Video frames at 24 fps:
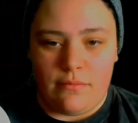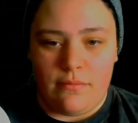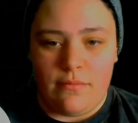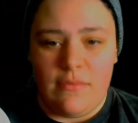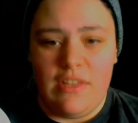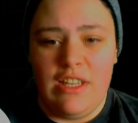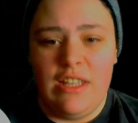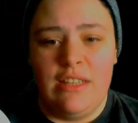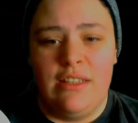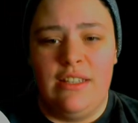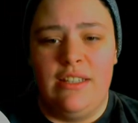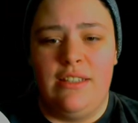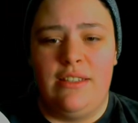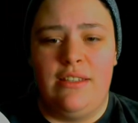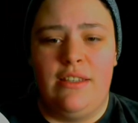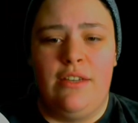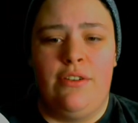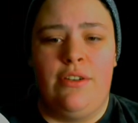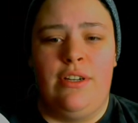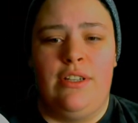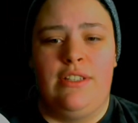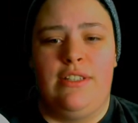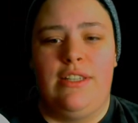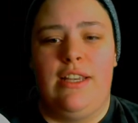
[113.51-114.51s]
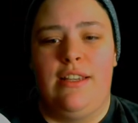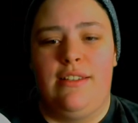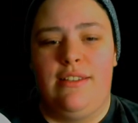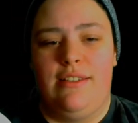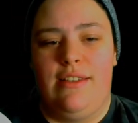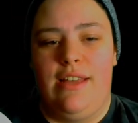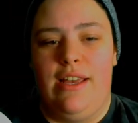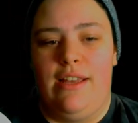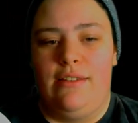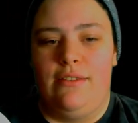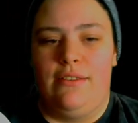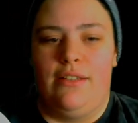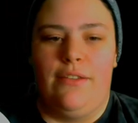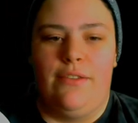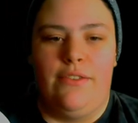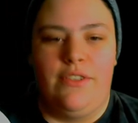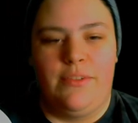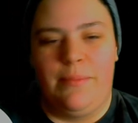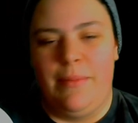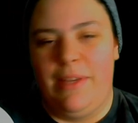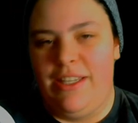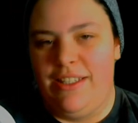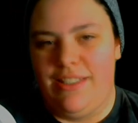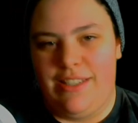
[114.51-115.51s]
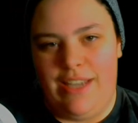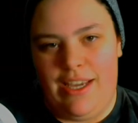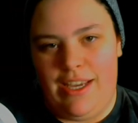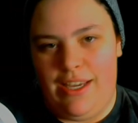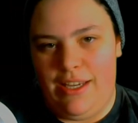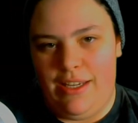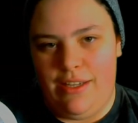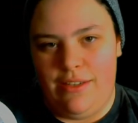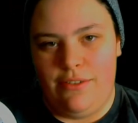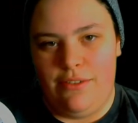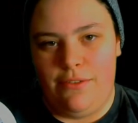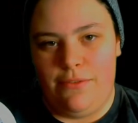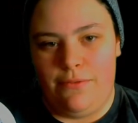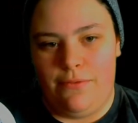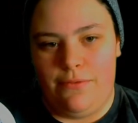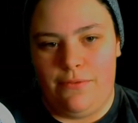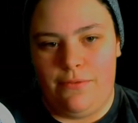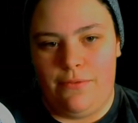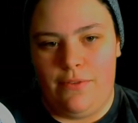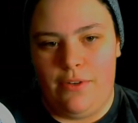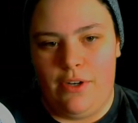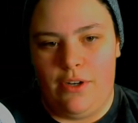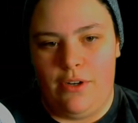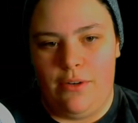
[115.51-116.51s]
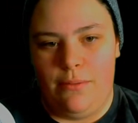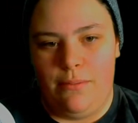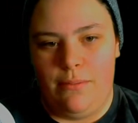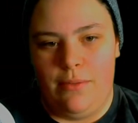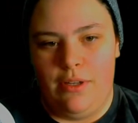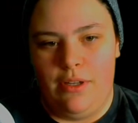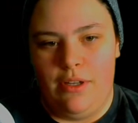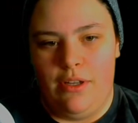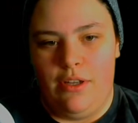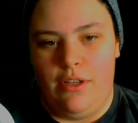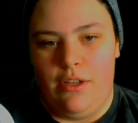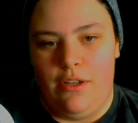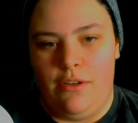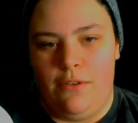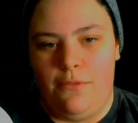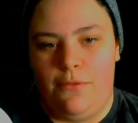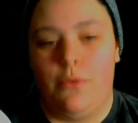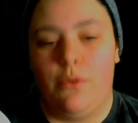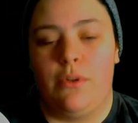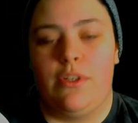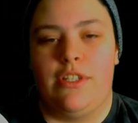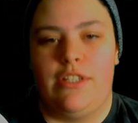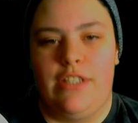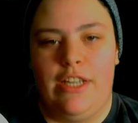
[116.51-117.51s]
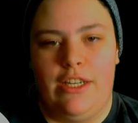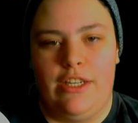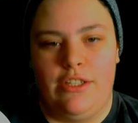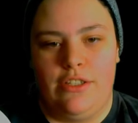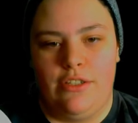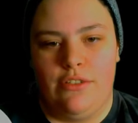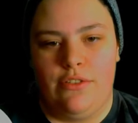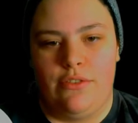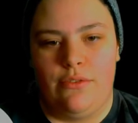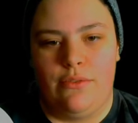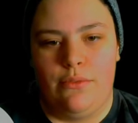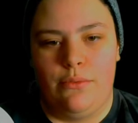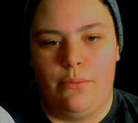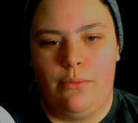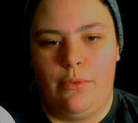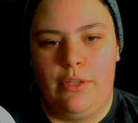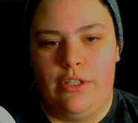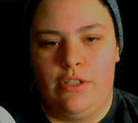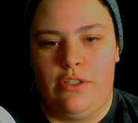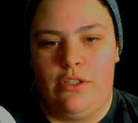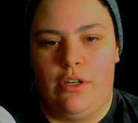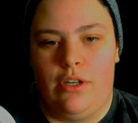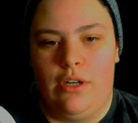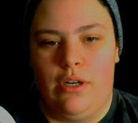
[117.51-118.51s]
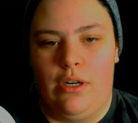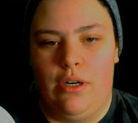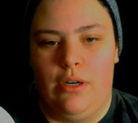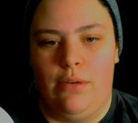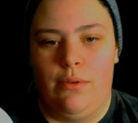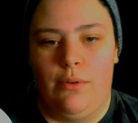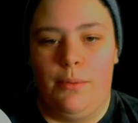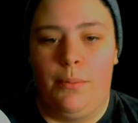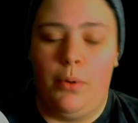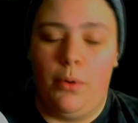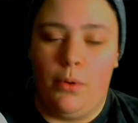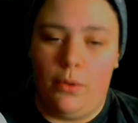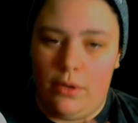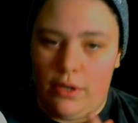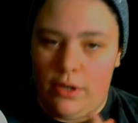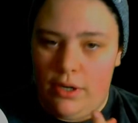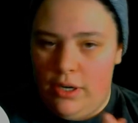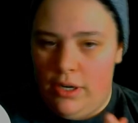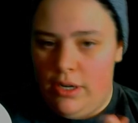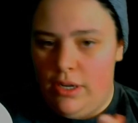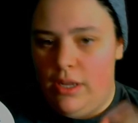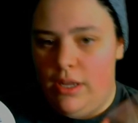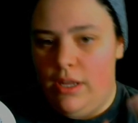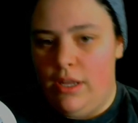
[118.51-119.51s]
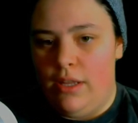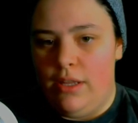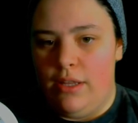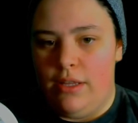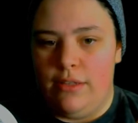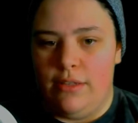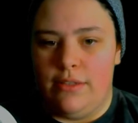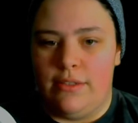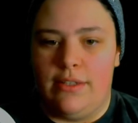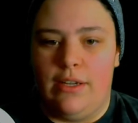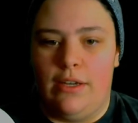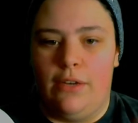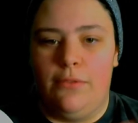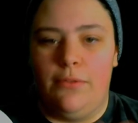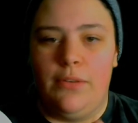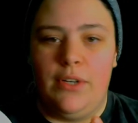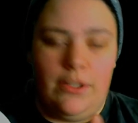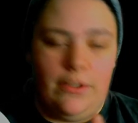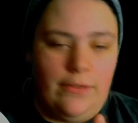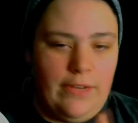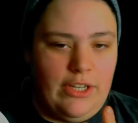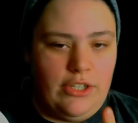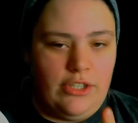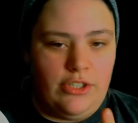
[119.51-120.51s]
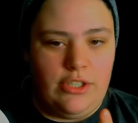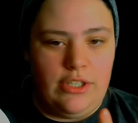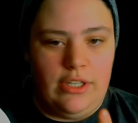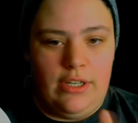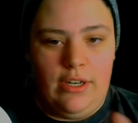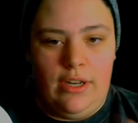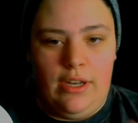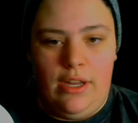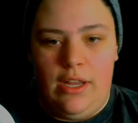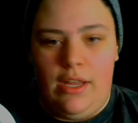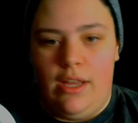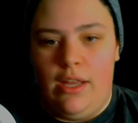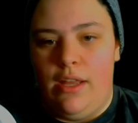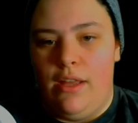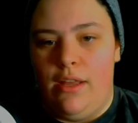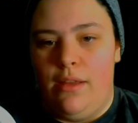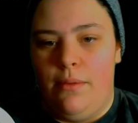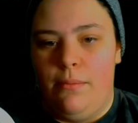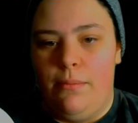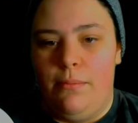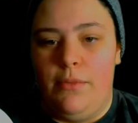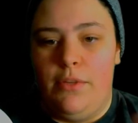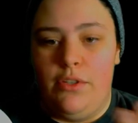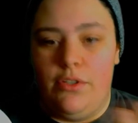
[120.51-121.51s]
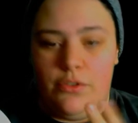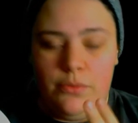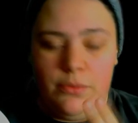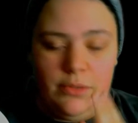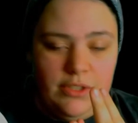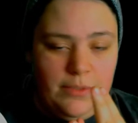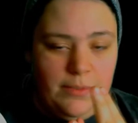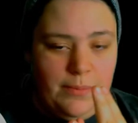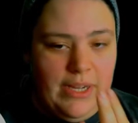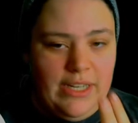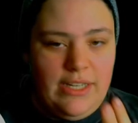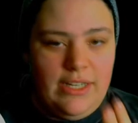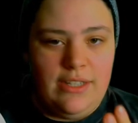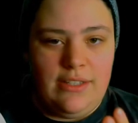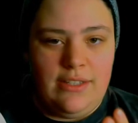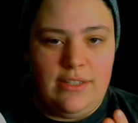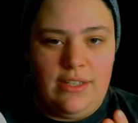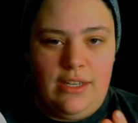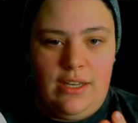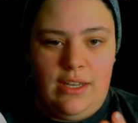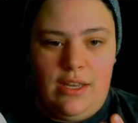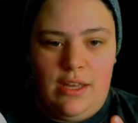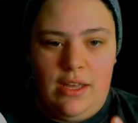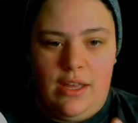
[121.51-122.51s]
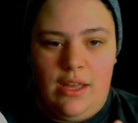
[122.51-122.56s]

This theory says that love is maintained from 4 stages, which are rapport, self-revelation, mutual dependency,